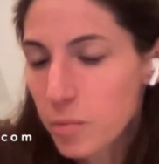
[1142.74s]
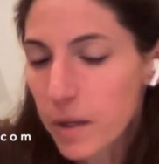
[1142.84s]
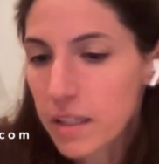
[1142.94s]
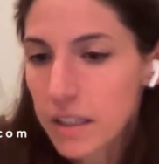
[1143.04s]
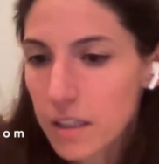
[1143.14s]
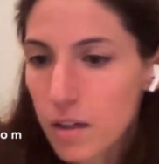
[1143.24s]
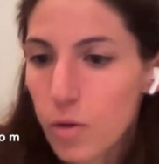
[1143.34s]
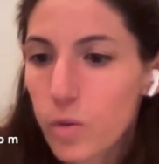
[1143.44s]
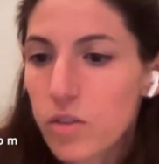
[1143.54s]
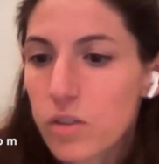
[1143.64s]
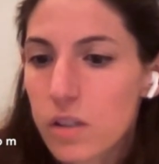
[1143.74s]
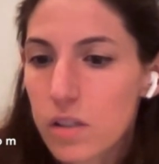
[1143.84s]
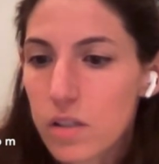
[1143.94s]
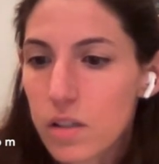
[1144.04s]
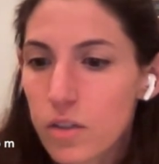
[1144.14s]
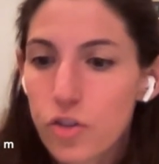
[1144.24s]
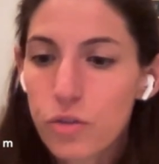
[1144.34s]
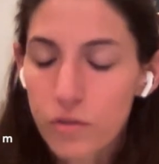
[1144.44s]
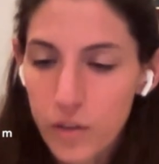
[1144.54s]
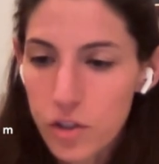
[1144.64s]
by Leo, which is this on
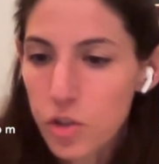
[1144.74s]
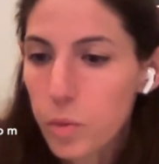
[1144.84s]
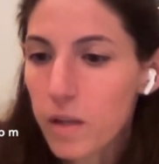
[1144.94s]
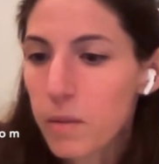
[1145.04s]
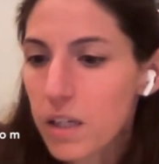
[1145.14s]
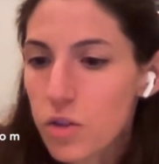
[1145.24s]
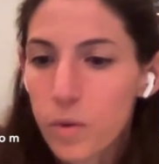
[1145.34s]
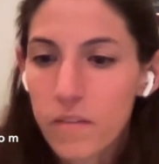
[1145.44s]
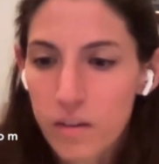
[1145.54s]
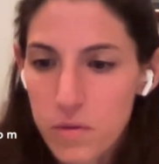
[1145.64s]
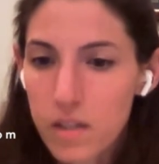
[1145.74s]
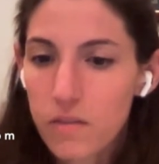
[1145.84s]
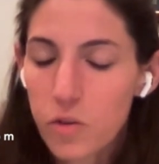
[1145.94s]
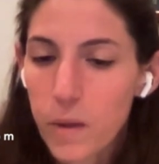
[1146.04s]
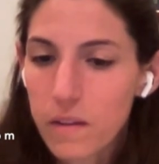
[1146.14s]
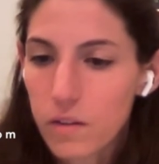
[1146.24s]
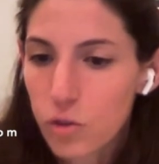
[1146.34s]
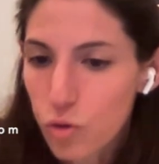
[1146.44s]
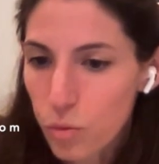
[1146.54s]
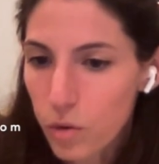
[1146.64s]
June 1st, making 25% of the space
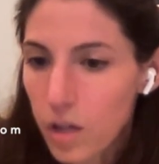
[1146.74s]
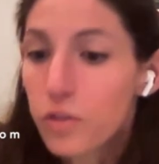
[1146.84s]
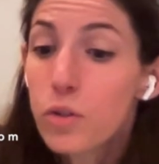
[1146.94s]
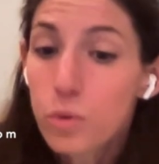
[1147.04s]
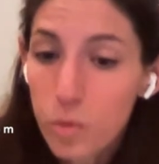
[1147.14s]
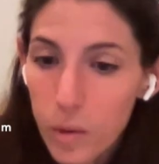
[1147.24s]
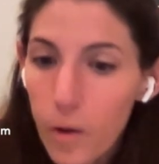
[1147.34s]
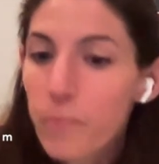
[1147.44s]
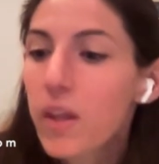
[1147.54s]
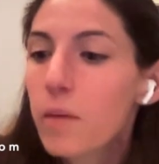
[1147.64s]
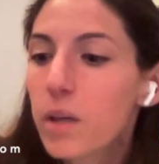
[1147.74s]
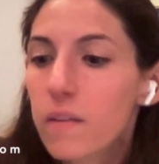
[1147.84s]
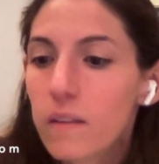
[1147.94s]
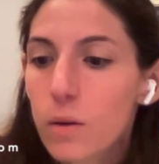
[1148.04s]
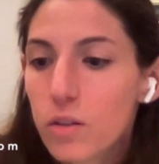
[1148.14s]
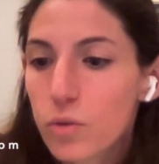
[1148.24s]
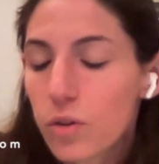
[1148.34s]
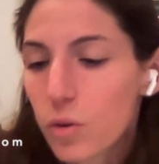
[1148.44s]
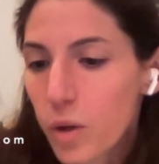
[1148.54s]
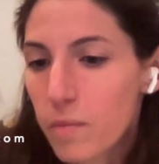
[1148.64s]
unusable because Leo has stored
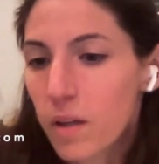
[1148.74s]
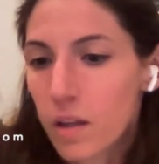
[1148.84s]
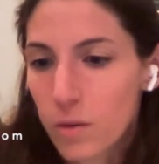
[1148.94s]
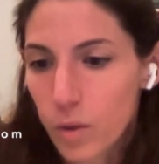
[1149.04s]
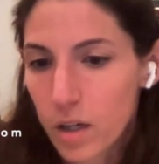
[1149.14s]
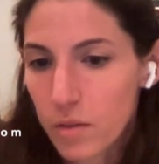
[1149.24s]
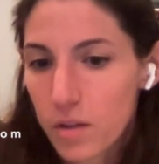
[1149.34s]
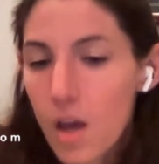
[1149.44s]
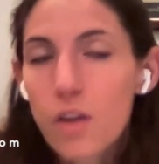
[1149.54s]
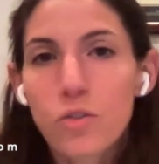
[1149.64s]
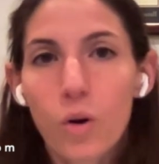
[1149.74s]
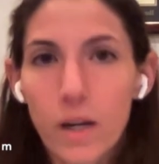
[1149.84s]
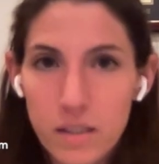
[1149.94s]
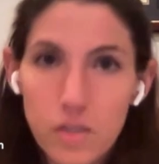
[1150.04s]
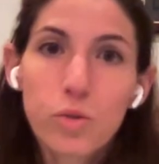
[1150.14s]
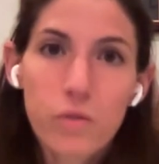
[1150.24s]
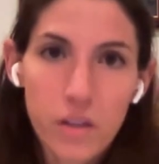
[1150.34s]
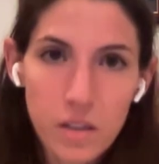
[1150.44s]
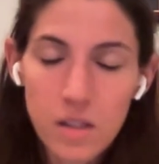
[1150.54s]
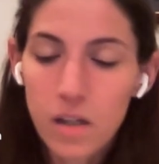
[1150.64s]
equipment in the warehouse. So I see two
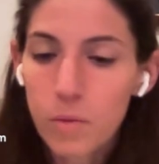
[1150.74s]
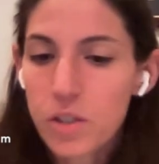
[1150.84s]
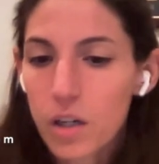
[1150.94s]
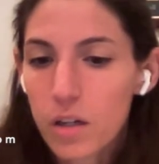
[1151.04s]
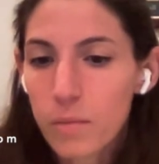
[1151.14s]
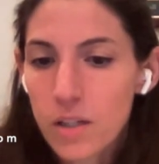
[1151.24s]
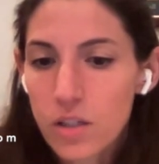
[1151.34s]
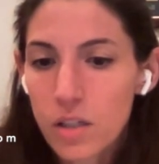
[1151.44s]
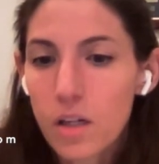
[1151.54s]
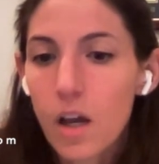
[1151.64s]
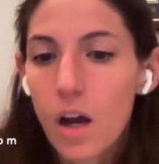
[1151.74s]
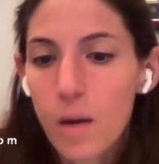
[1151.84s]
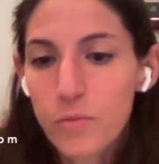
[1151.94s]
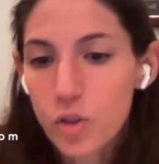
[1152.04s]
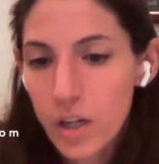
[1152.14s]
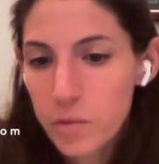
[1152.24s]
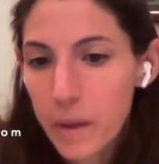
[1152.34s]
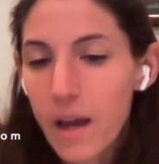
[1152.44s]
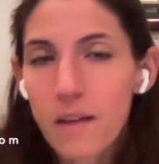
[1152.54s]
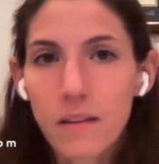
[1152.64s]
things there, which I already mentioned,
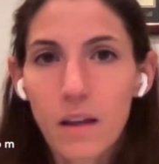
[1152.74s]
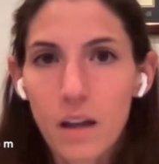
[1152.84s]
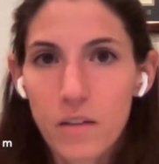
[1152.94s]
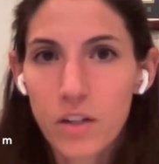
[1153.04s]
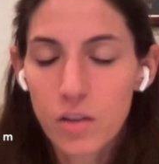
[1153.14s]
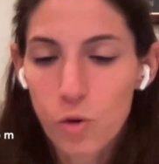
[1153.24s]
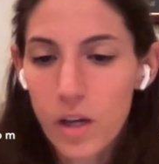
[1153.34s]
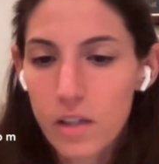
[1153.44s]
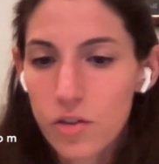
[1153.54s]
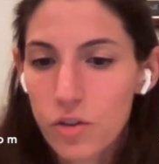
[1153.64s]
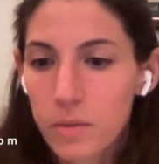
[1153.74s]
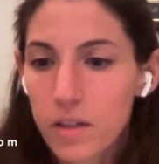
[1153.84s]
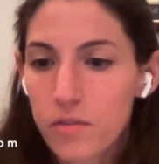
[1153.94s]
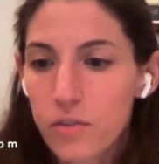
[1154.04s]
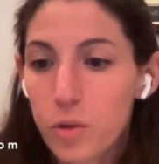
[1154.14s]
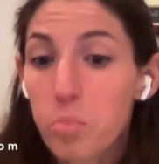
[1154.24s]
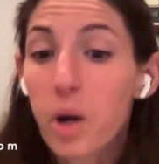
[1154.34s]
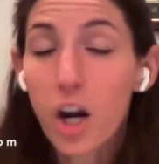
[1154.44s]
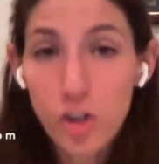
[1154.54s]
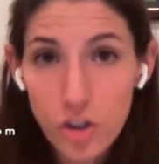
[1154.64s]
trespass and covenant of quiet enjoyment for
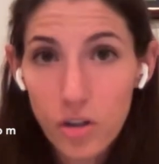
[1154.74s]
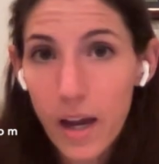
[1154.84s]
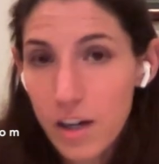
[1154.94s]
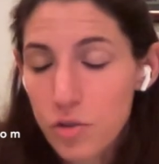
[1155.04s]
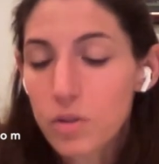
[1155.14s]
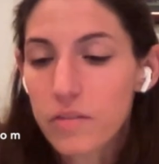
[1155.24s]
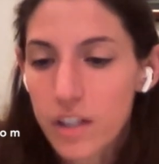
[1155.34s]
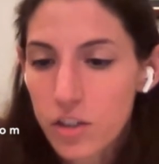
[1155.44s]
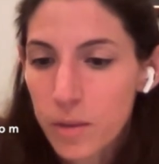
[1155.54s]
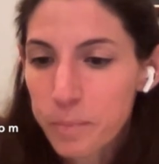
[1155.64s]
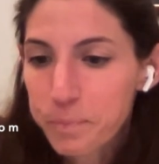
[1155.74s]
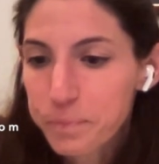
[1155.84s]
partial actual eviction.